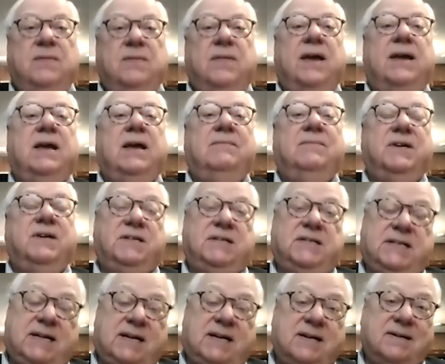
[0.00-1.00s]
they have
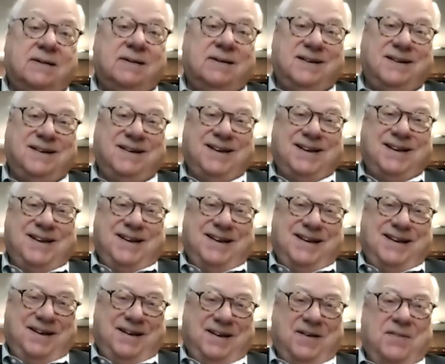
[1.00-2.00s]
exceeded
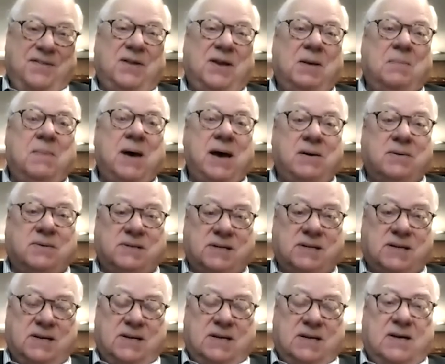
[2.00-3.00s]
uh, the amount
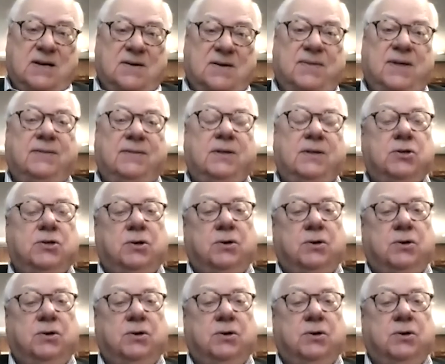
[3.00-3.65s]
uh, that the